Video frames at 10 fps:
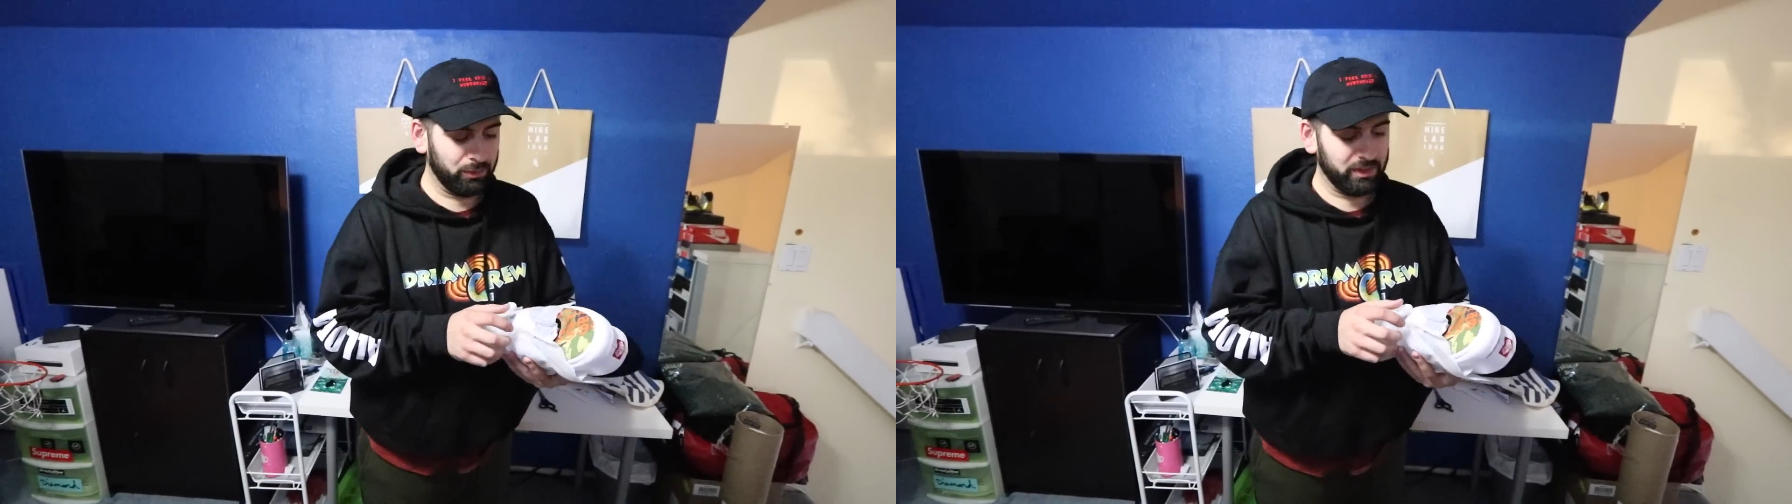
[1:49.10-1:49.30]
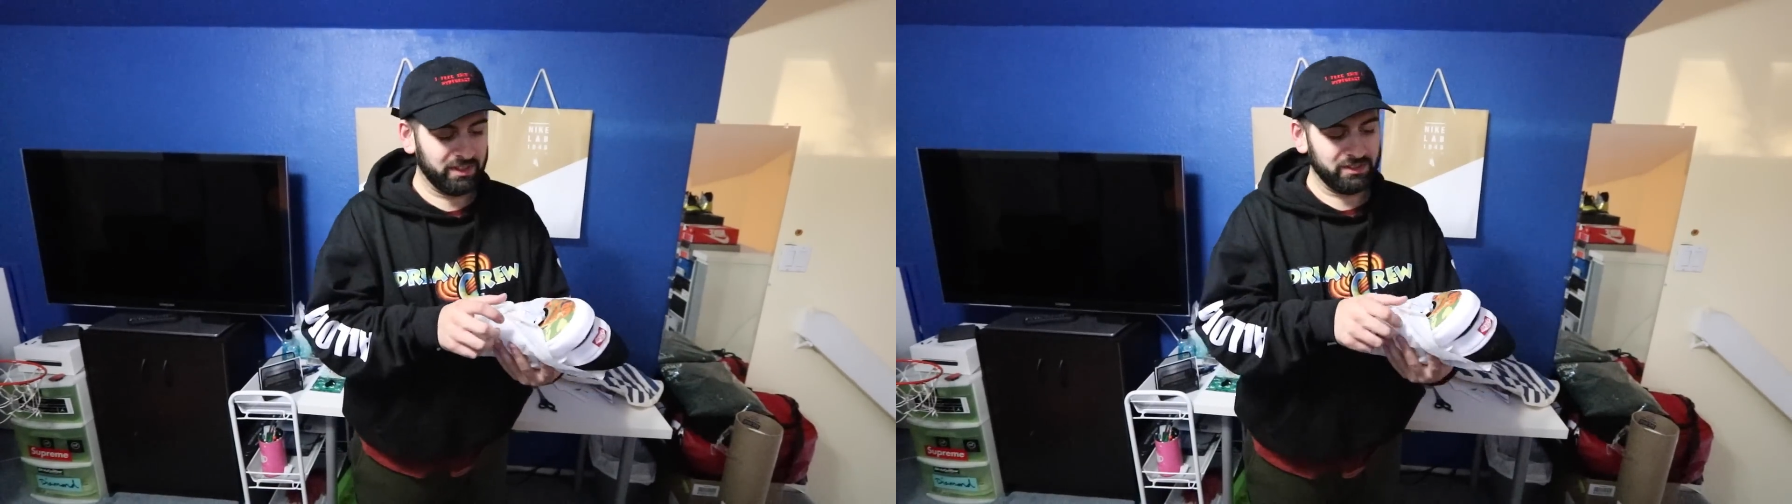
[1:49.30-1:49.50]
you
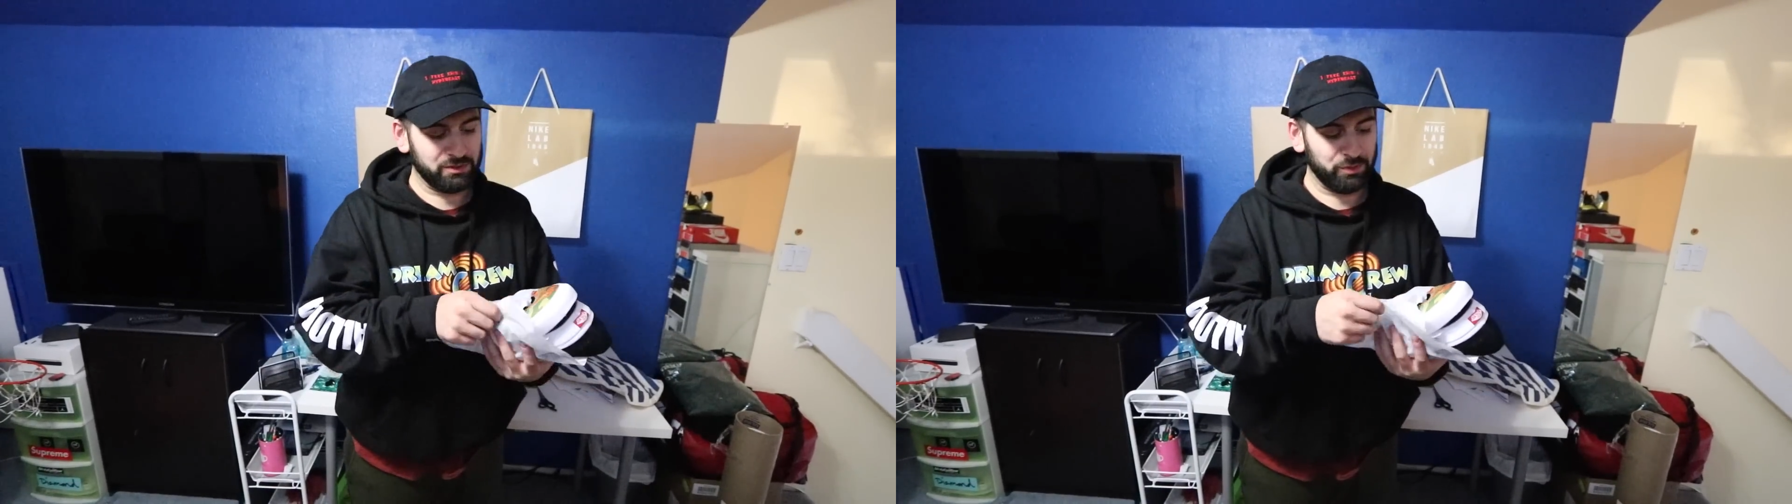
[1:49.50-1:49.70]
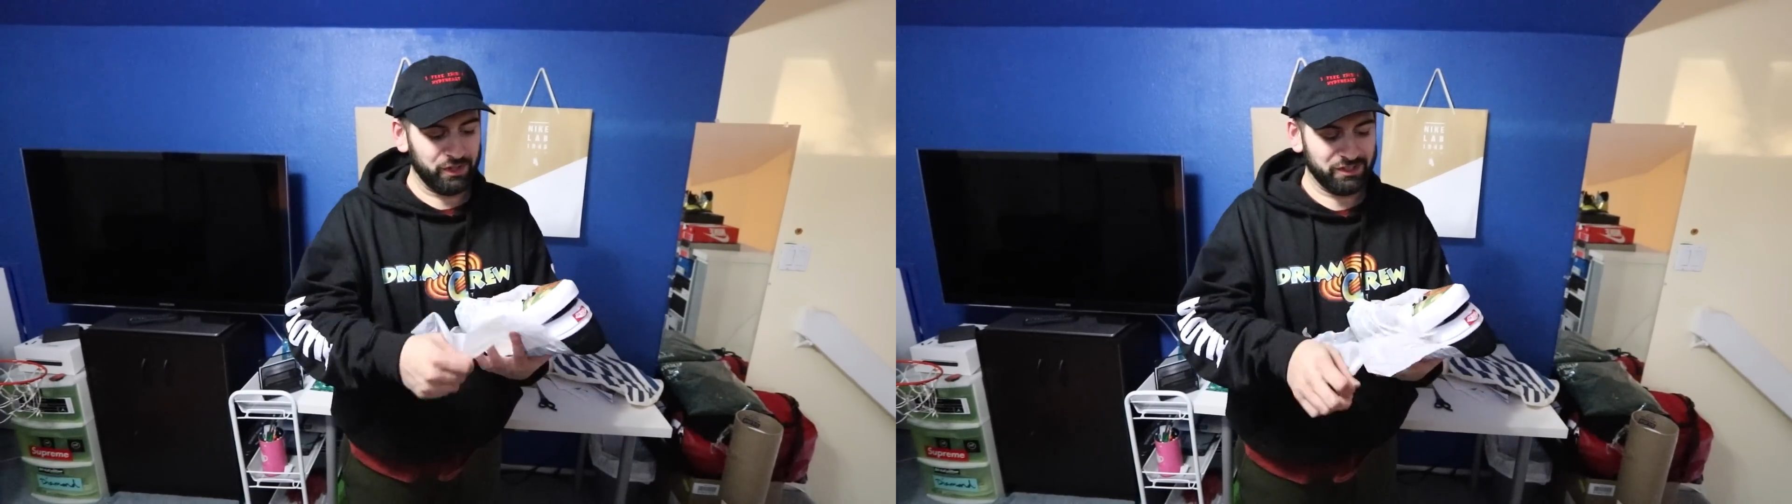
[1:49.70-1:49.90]
where the
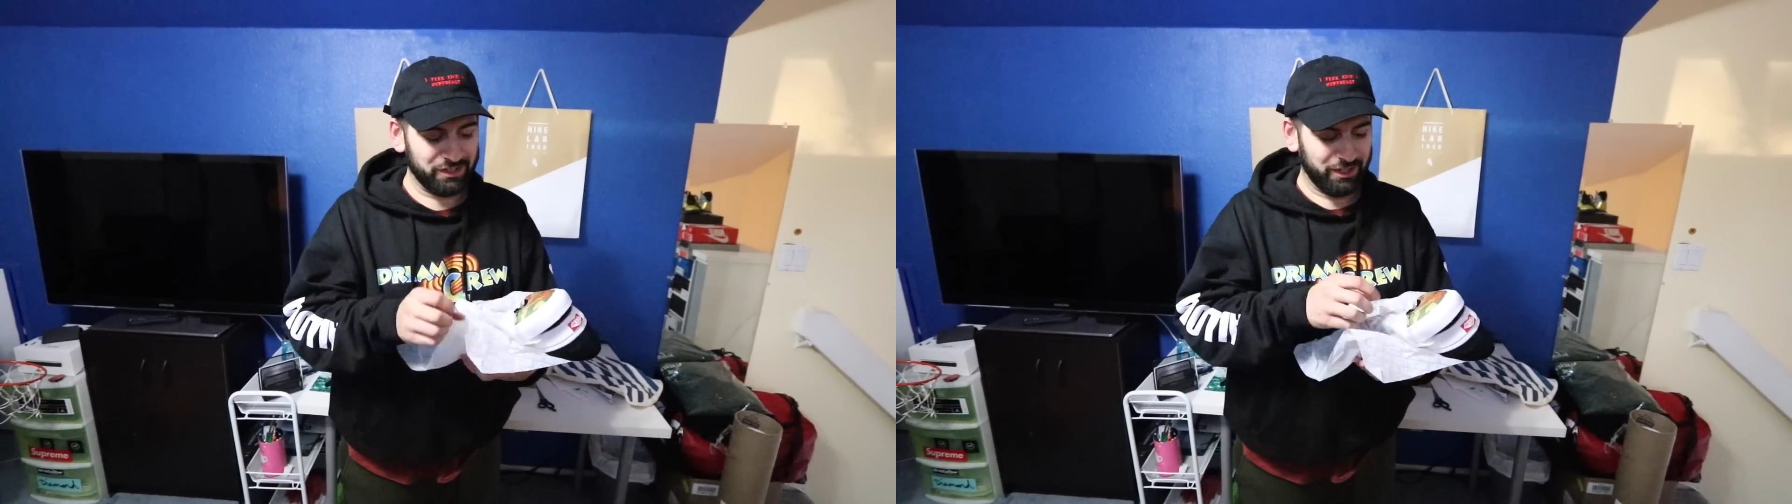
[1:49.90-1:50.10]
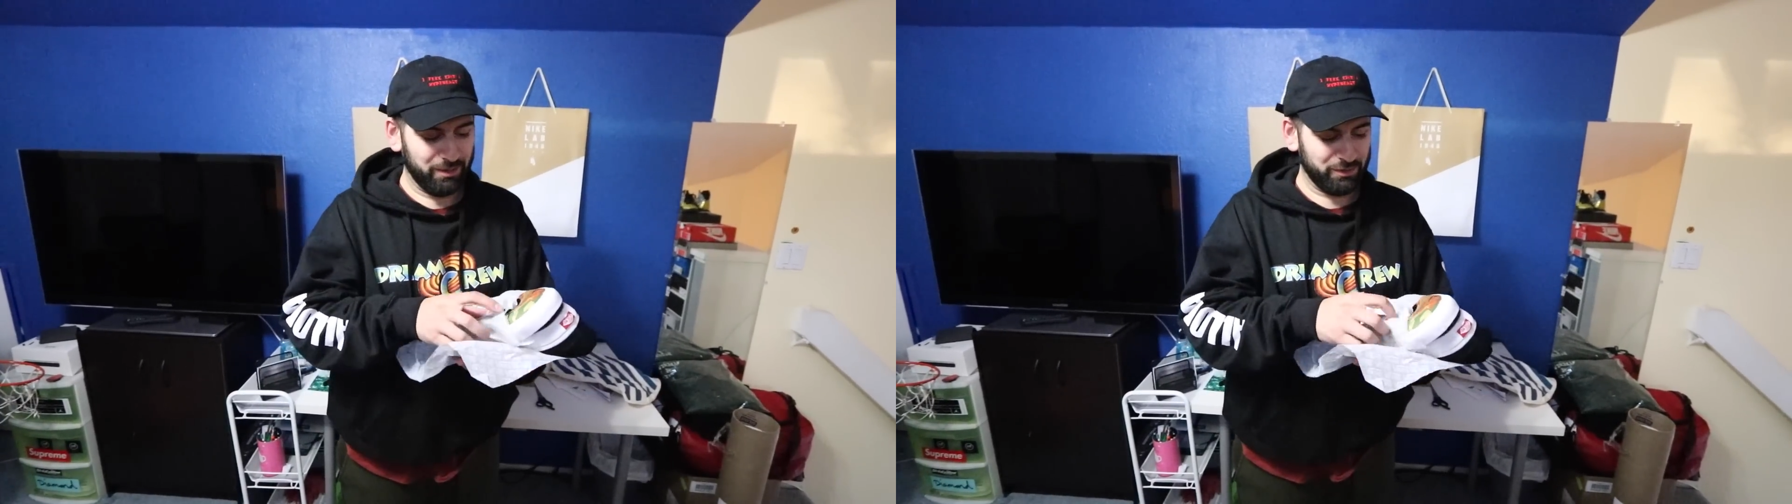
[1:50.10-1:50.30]

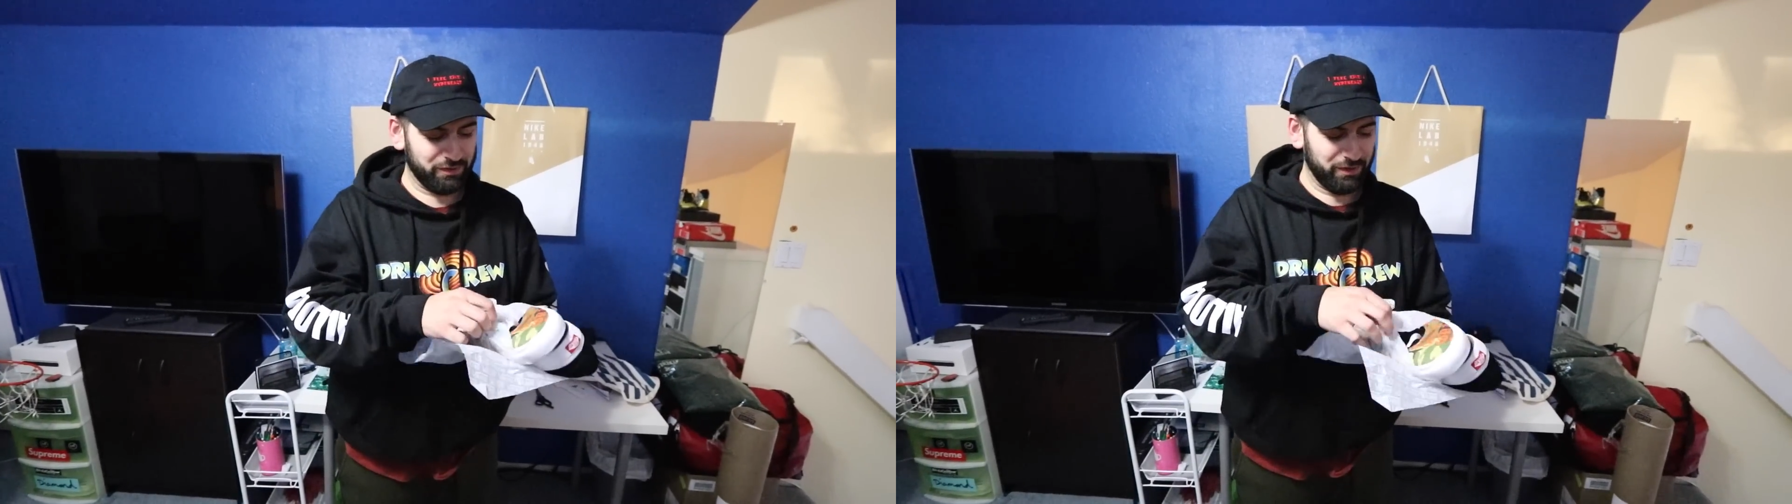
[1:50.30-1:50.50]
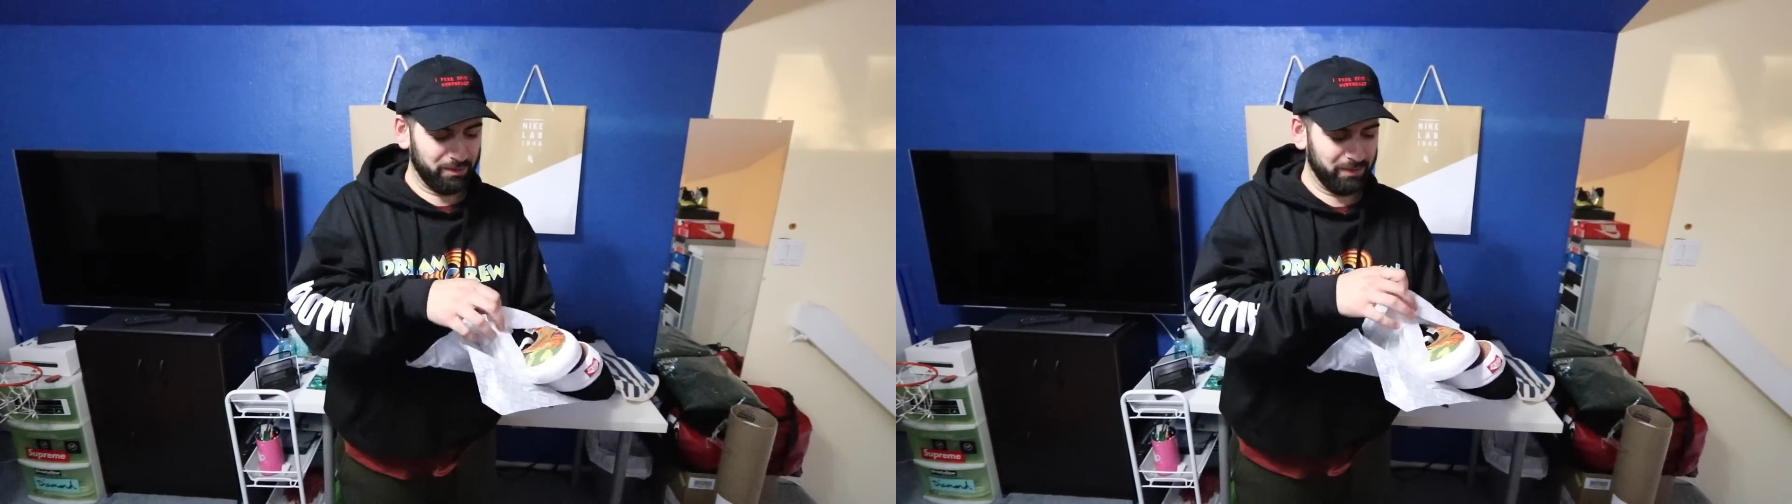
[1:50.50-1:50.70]
inspiration comes
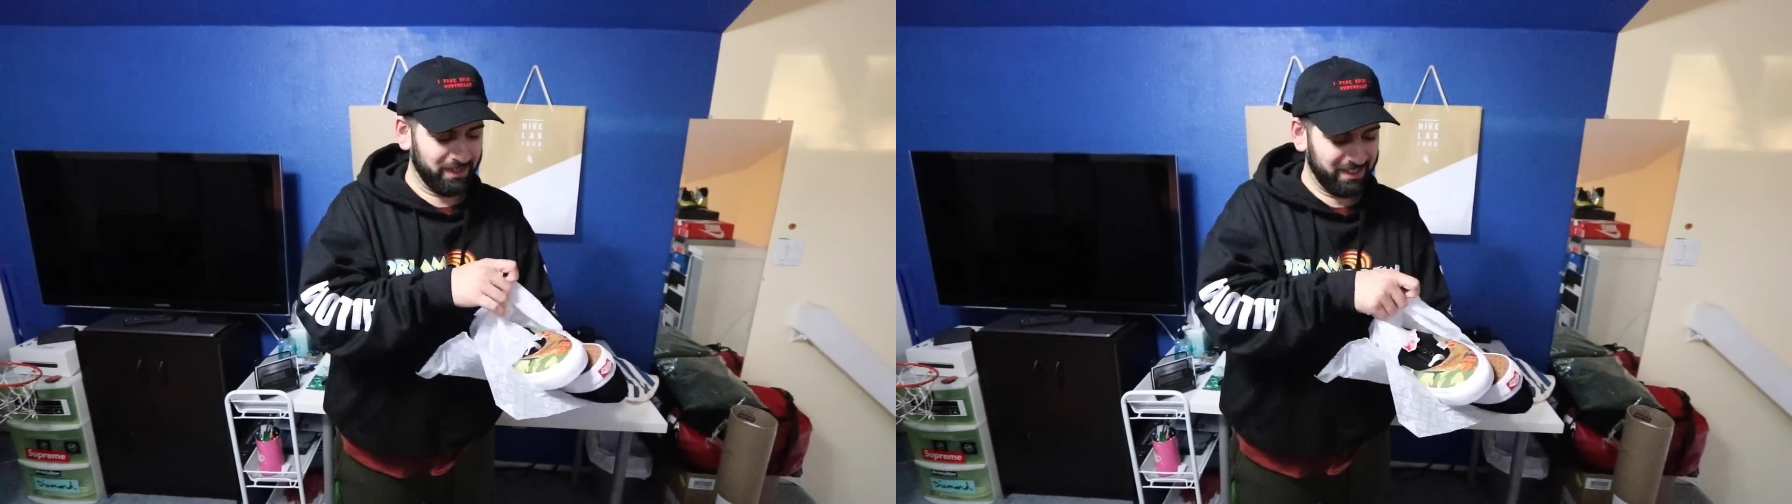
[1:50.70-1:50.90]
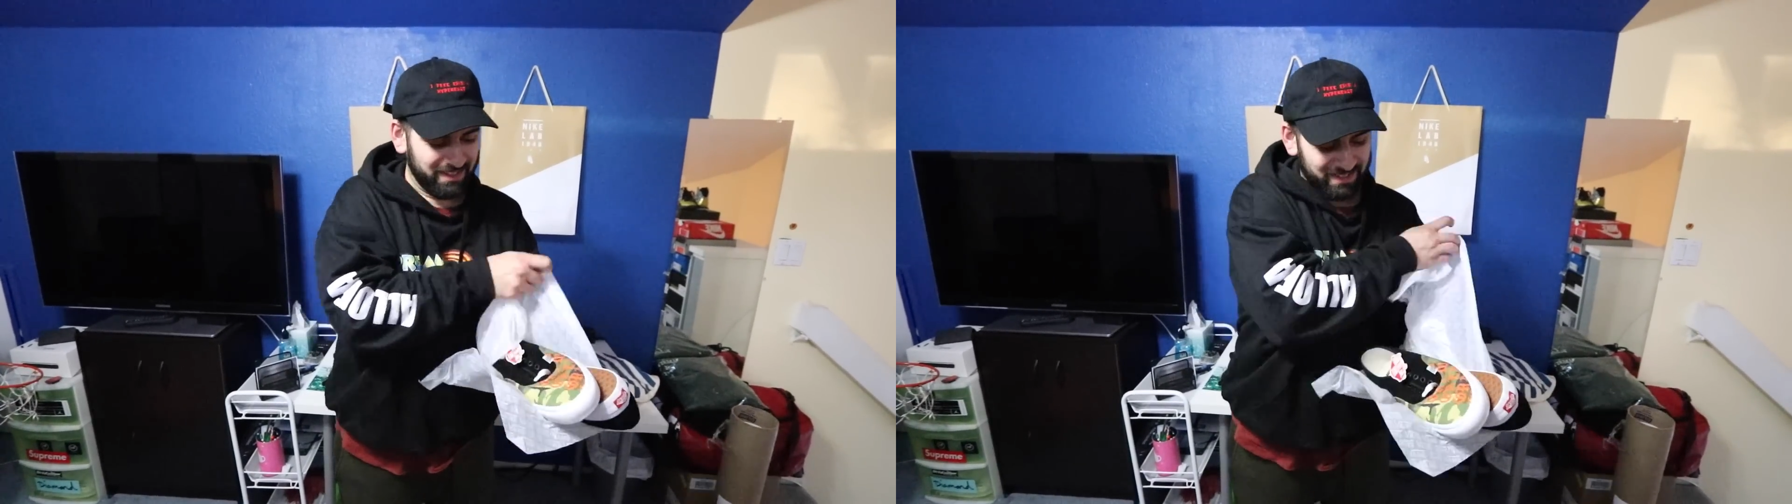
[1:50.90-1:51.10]
from,
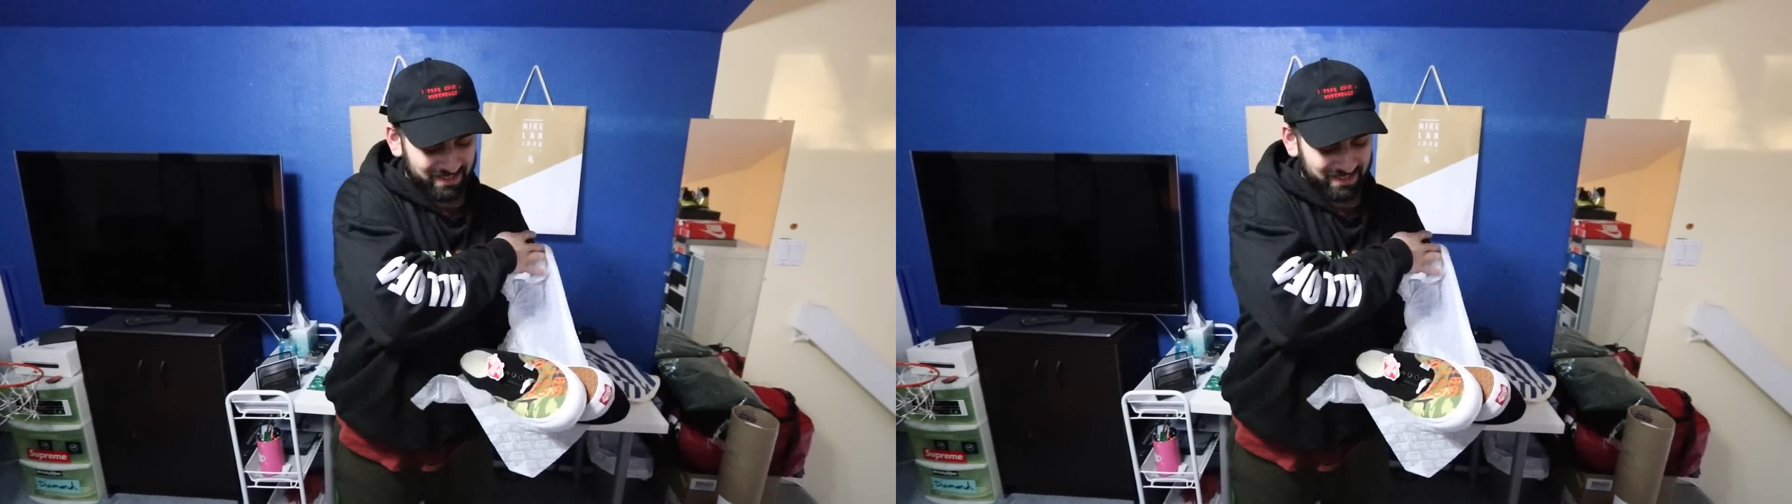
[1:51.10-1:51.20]
but